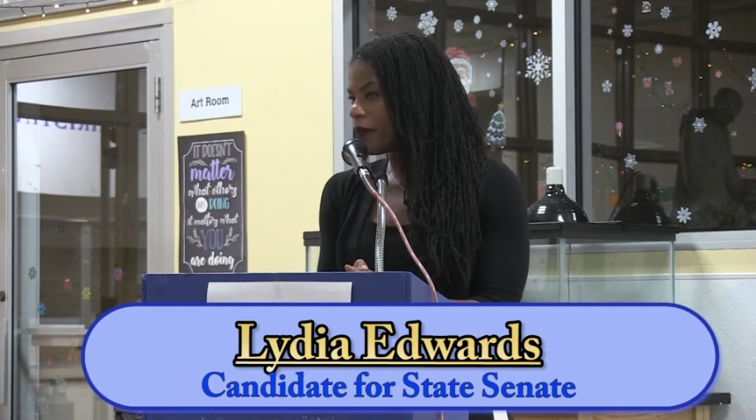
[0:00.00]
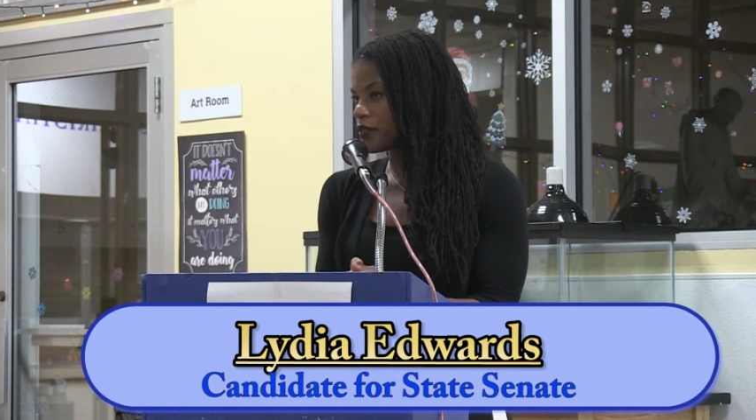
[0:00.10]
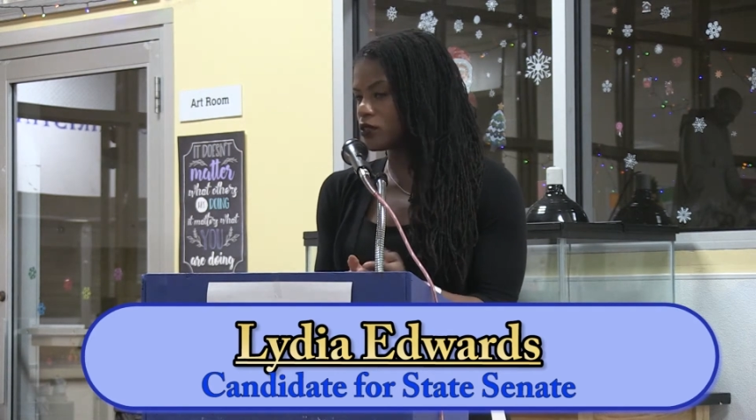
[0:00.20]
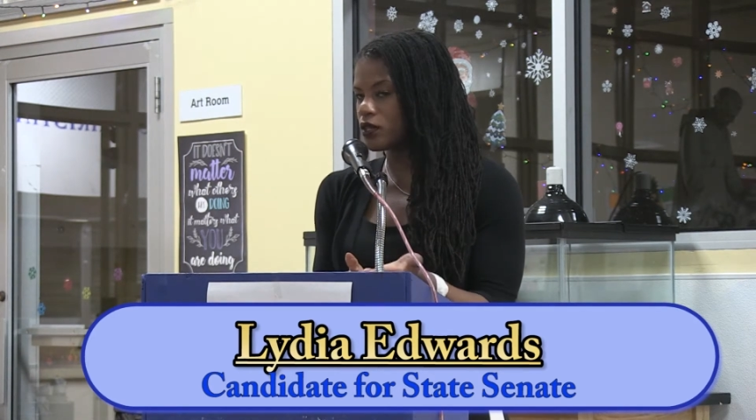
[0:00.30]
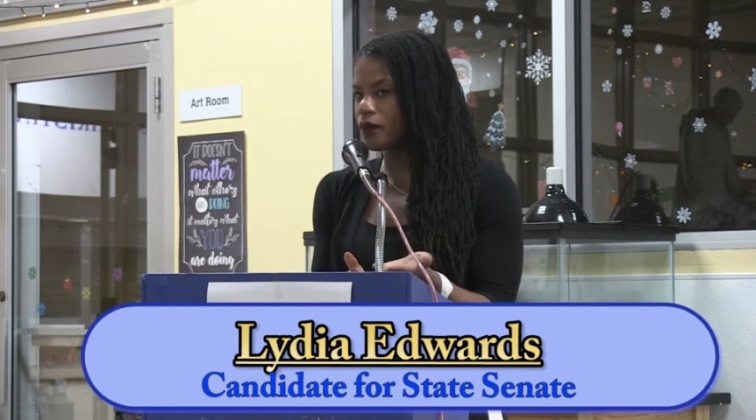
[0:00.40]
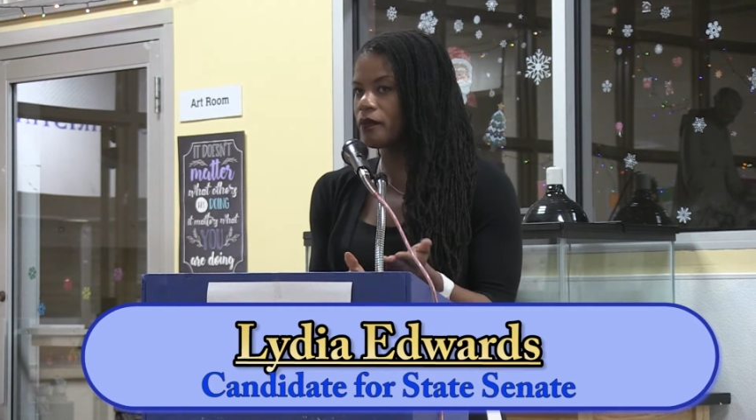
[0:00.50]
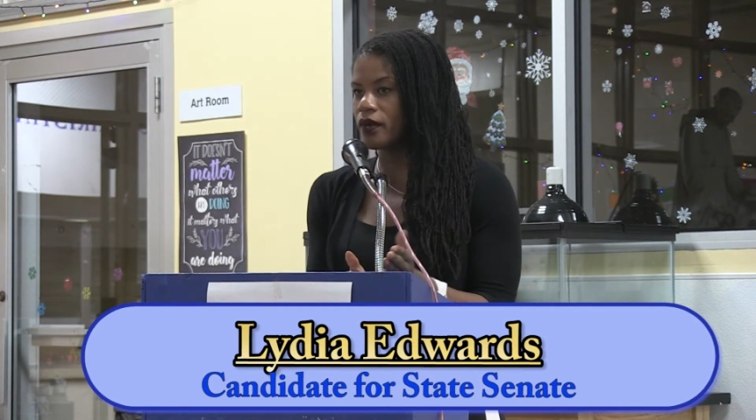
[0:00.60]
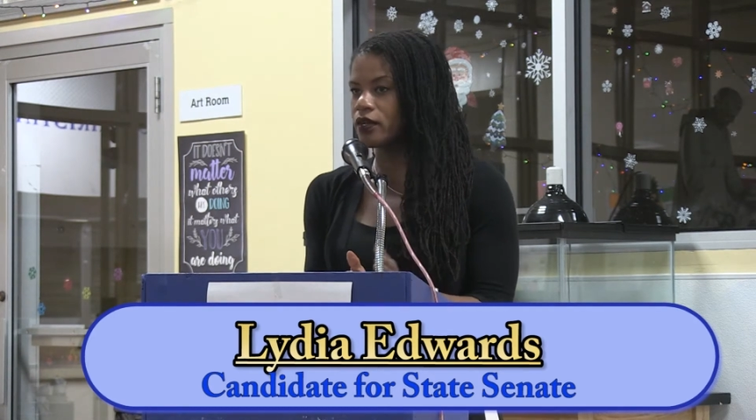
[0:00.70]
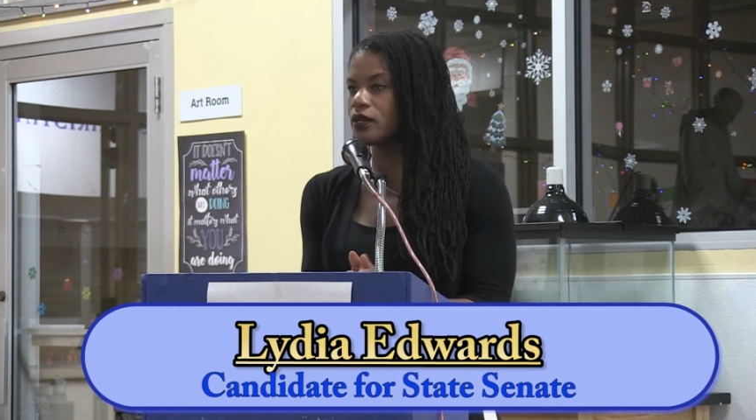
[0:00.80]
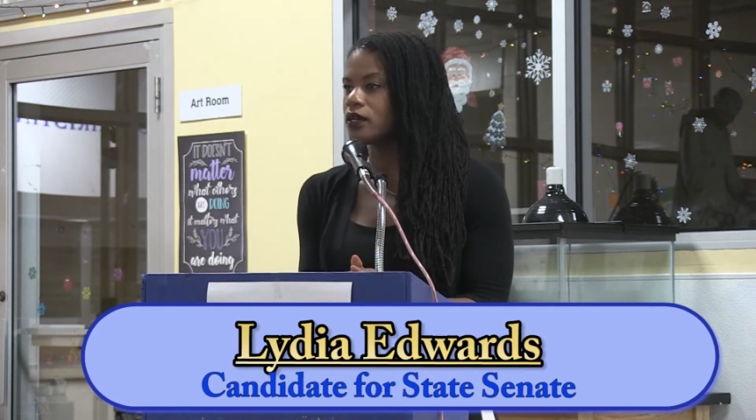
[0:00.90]
As you know, my
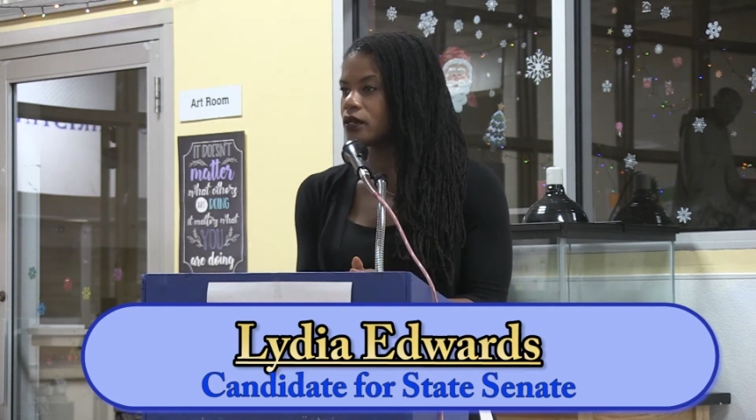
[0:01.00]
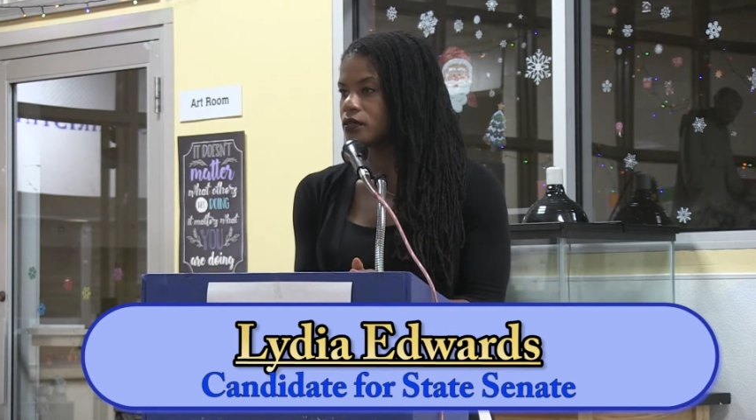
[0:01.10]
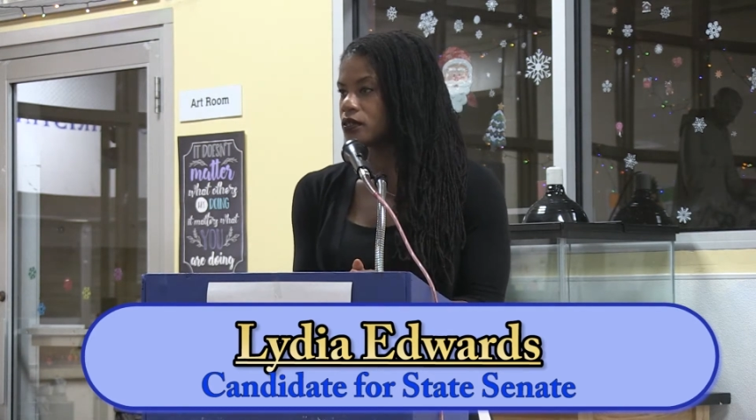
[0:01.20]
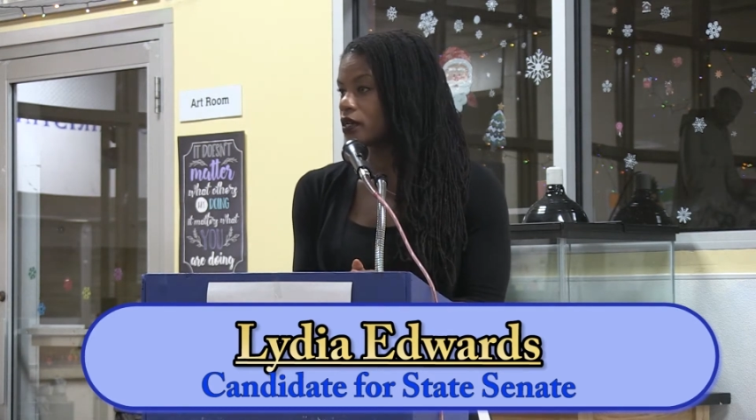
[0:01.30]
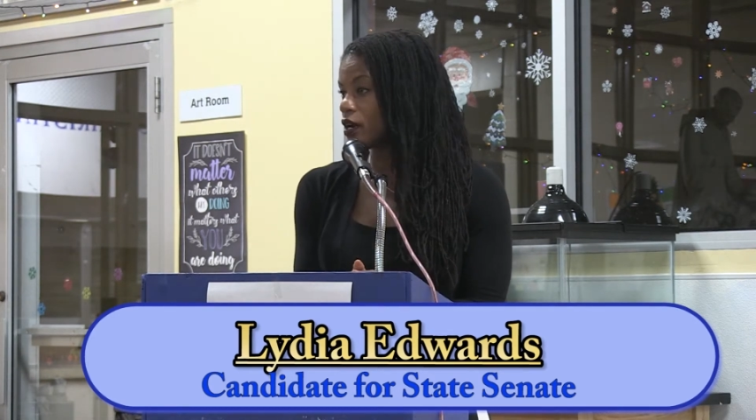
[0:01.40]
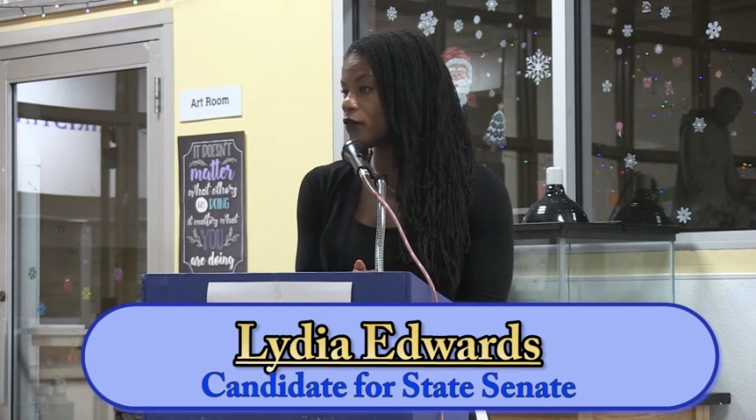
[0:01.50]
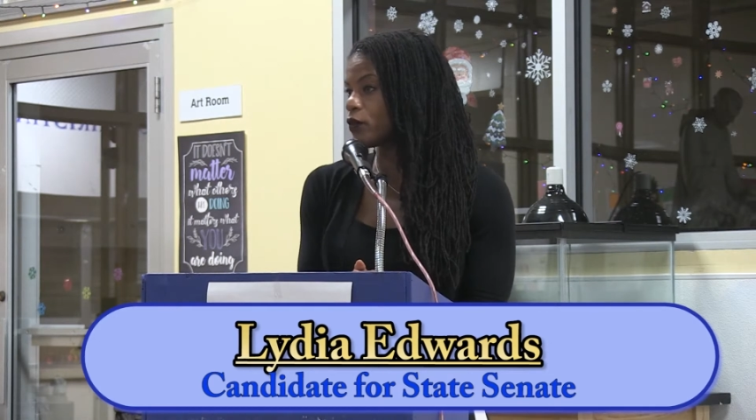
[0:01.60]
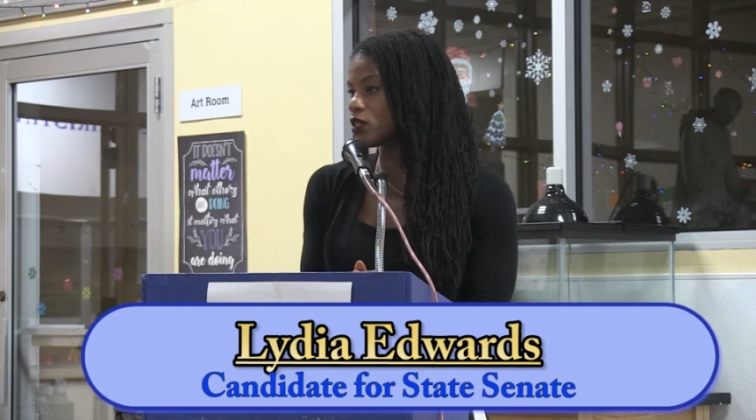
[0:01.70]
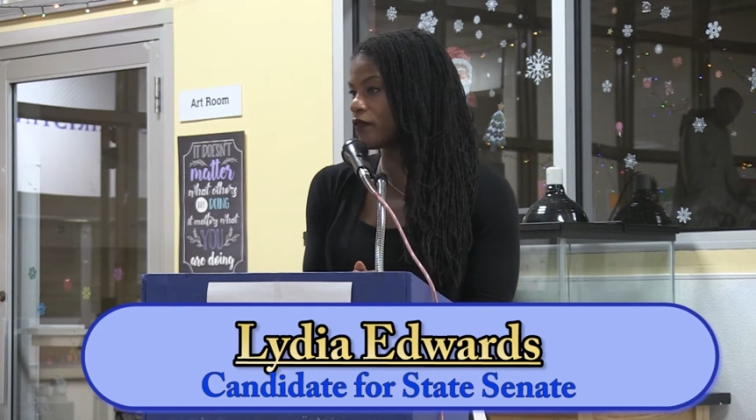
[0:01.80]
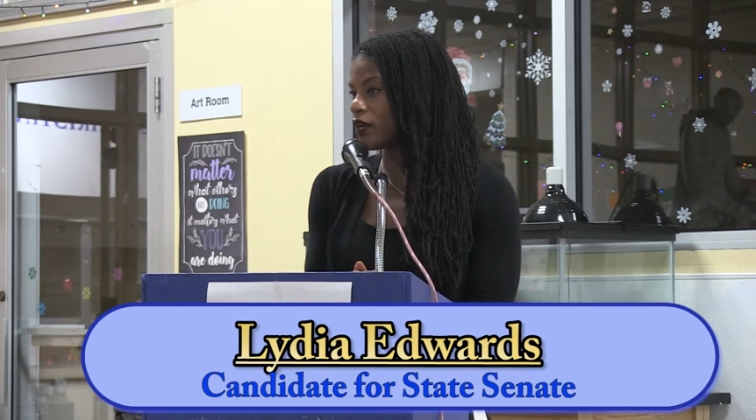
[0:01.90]
mother is an Air
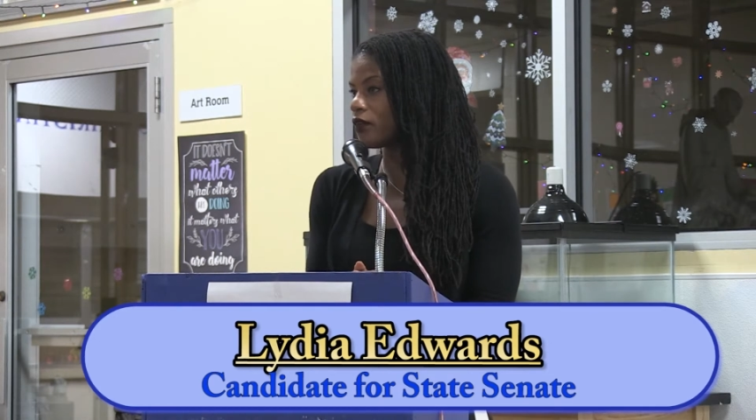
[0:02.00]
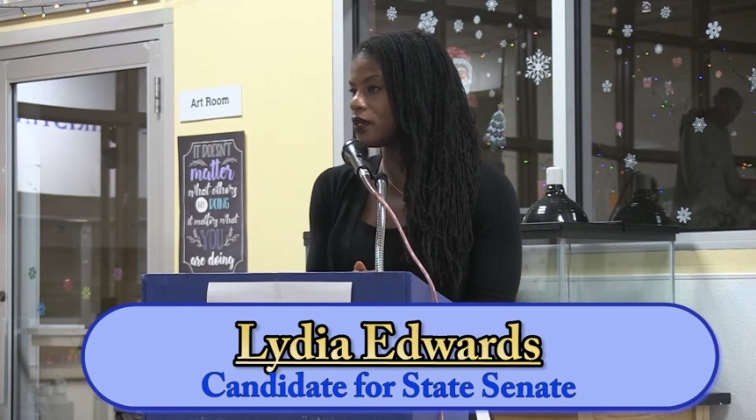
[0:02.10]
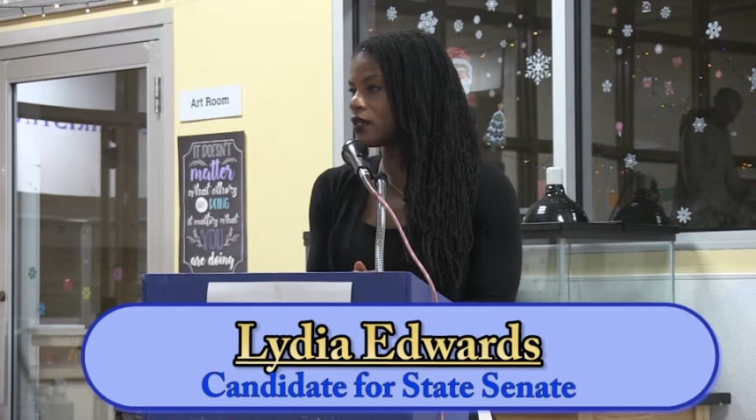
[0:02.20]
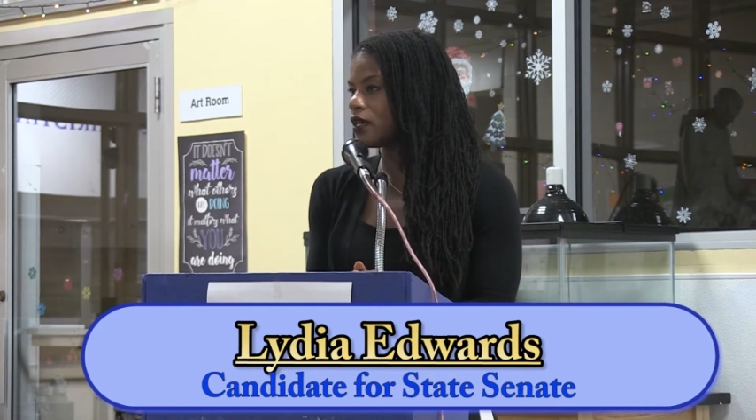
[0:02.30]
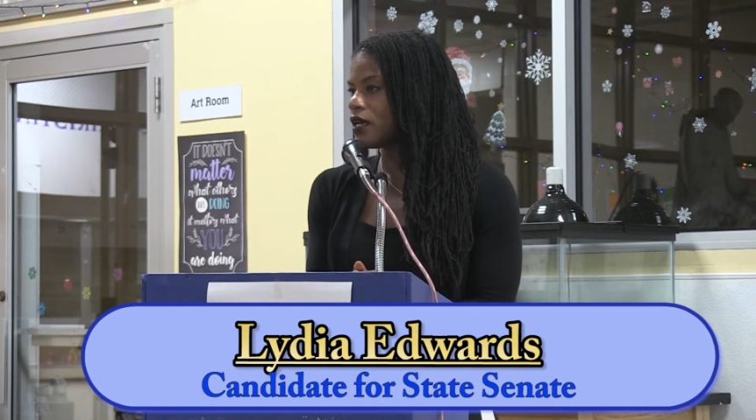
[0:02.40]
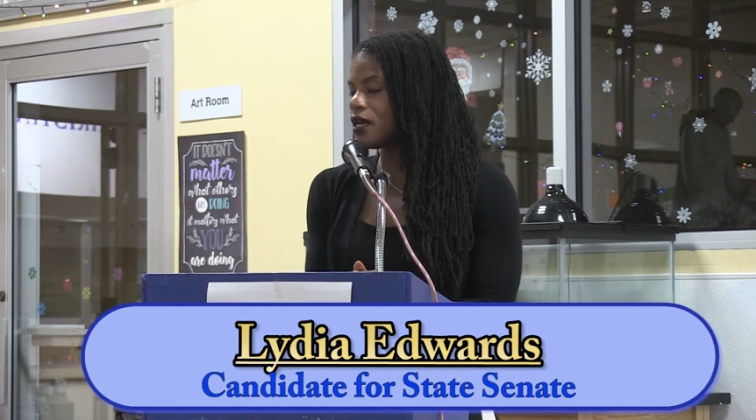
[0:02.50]
Force veteran.